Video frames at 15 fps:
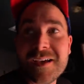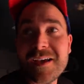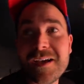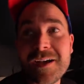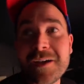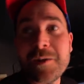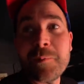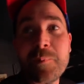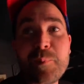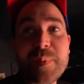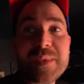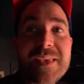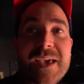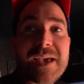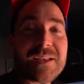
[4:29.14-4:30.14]

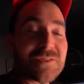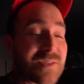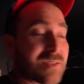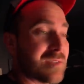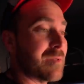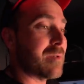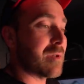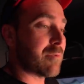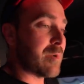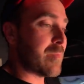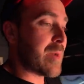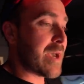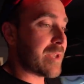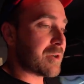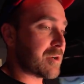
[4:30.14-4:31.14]
But yeah, it's just a
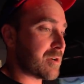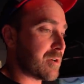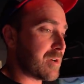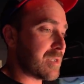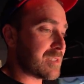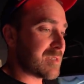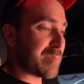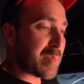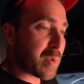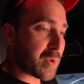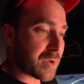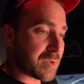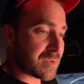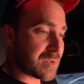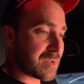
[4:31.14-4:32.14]
reminder. It's
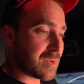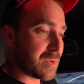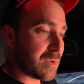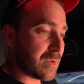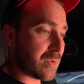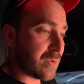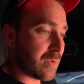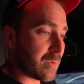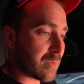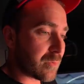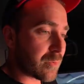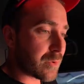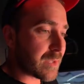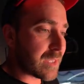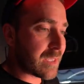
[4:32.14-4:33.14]
important to
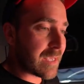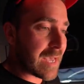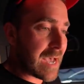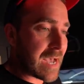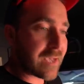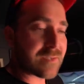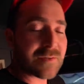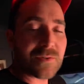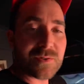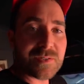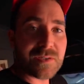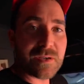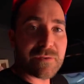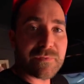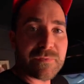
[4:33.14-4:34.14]
really ask
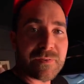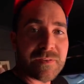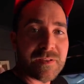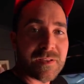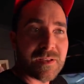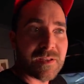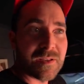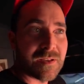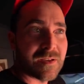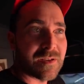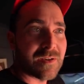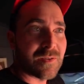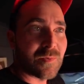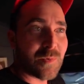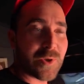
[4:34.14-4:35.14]
yourself
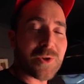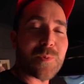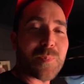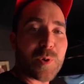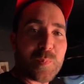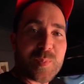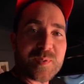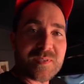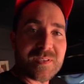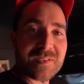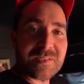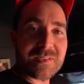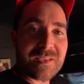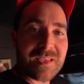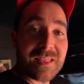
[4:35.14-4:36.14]
what your purpose
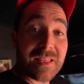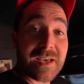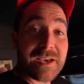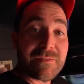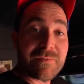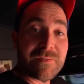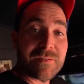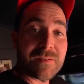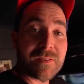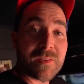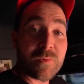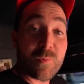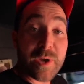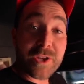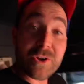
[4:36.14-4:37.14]
is in life,
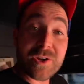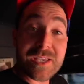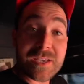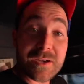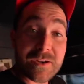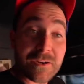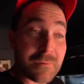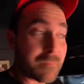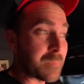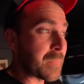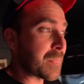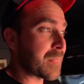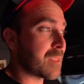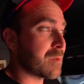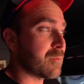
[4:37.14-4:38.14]
why you're here,
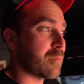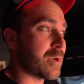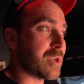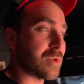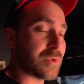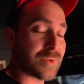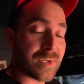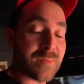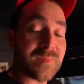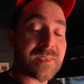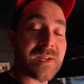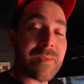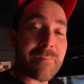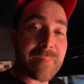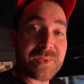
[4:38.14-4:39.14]
what your dreams
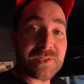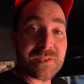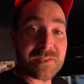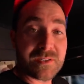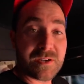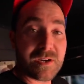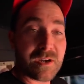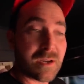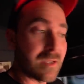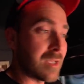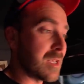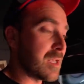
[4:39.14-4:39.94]
and ambitions are,